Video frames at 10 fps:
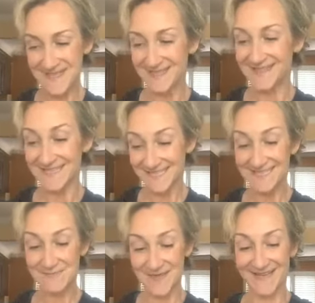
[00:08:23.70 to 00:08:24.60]
this
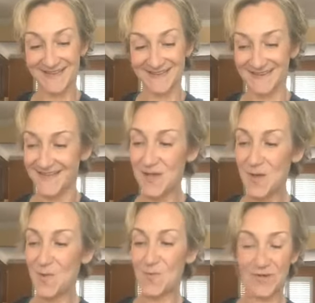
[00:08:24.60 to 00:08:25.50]
has been
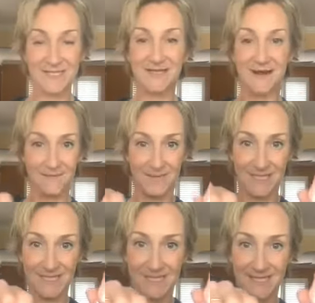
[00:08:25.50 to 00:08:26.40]
what's gotten me
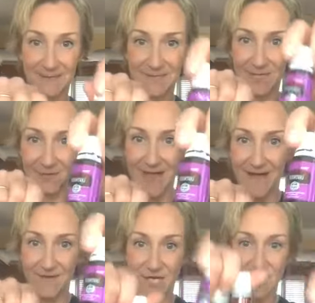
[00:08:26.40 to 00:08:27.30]
to sleep. So
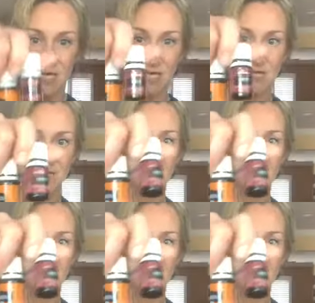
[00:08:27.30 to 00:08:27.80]
lavender,